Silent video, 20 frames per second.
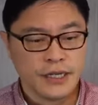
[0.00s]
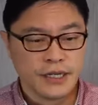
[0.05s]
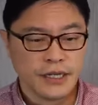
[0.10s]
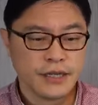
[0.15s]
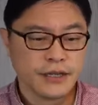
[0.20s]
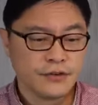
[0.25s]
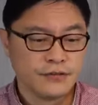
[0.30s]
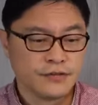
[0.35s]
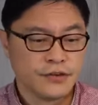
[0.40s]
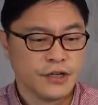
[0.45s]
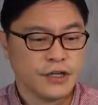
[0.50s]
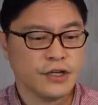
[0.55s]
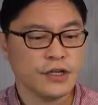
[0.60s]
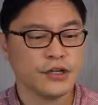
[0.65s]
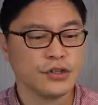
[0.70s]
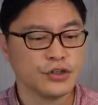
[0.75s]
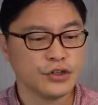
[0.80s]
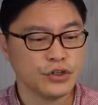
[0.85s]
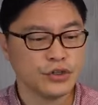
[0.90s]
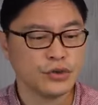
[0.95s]
If
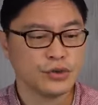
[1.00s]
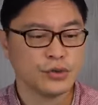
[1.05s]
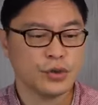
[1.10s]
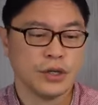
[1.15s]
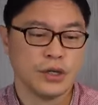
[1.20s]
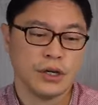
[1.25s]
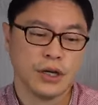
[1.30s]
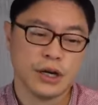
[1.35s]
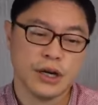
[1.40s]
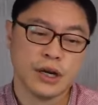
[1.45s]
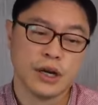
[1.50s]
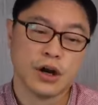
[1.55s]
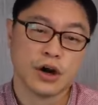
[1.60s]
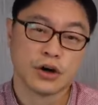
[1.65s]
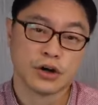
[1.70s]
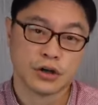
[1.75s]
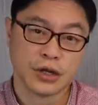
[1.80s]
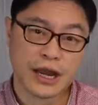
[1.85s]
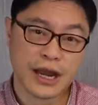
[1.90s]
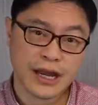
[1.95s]
you
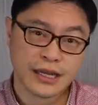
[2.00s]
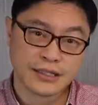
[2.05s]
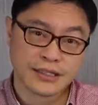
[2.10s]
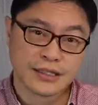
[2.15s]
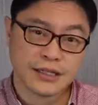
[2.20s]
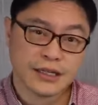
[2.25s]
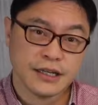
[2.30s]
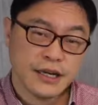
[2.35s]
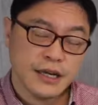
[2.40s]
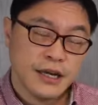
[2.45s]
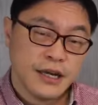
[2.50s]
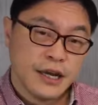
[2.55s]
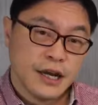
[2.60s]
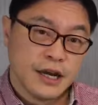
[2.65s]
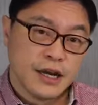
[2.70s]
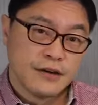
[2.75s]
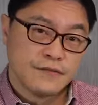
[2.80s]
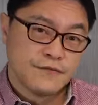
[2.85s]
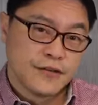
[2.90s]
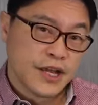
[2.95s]
are asking
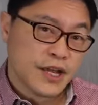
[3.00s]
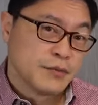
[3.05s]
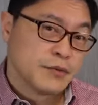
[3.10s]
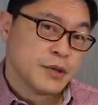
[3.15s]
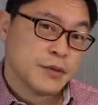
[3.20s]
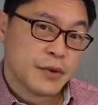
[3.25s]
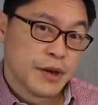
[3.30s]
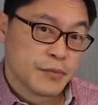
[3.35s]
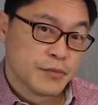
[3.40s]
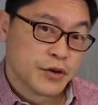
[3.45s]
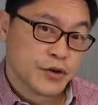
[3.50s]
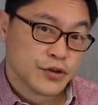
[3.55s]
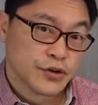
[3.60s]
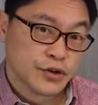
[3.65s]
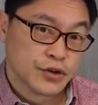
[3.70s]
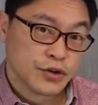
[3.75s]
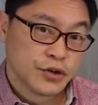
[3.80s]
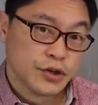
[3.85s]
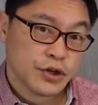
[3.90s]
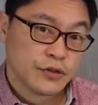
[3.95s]
a family member
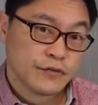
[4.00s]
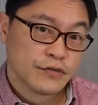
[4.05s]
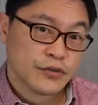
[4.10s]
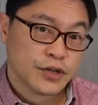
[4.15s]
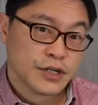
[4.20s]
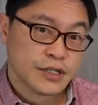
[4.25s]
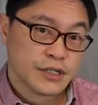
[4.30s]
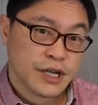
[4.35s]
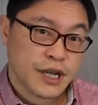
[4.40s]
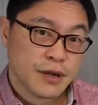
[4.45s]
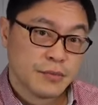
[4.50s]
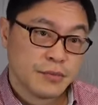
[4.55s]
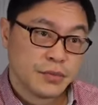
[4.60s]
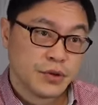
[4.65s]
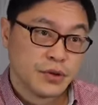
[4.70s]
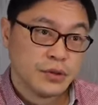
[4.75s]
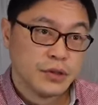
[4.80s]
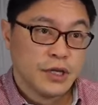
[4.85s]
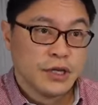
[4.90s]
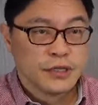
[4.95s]
to cook, for
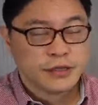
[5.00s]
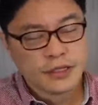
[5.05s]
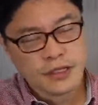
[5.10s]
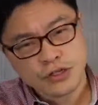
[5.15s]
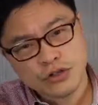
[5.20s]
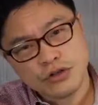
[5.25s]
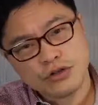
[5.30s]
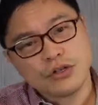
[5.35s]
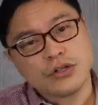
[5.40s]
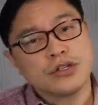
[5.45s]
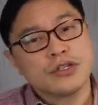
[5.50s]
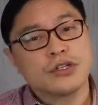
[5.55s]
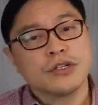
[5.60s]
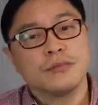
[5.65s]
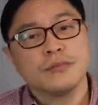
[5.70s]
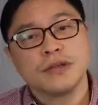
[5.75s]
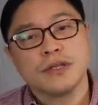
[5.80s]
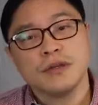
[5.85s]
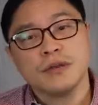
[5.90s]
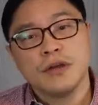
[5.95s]
example, then you can
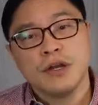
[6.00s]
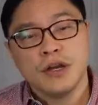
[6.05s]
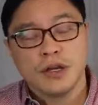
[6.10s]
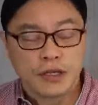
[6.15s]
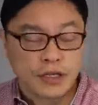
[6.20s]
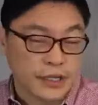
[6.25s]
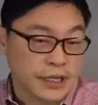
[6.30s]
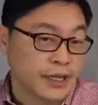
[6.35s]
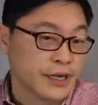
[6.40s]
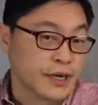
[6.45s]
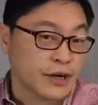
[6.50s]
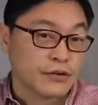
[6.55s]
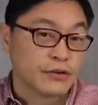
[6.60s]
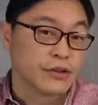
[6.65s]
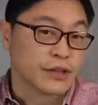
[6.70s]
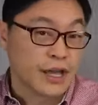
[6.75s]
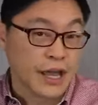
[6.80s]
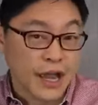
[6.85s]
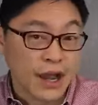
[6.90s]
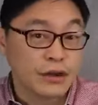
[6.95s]
simply get out
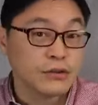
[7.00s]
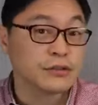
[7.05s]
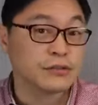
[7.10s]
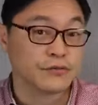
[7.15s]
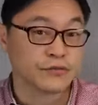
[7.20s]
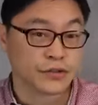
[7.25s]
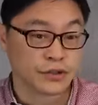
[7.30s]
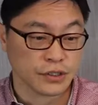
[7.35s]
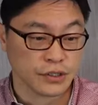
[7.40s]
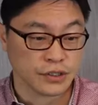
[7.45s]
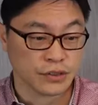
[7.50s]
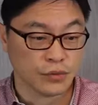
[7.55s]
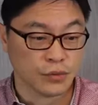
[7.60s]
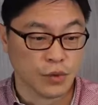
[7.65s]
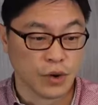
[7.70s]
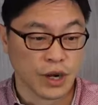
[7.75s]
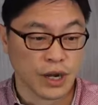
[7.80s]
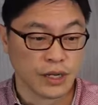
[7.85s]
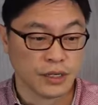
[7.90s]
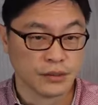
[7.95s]
of the house for a little
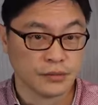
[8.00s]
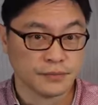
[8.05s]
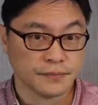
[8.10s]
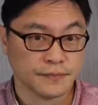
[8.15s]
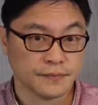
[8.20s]
while.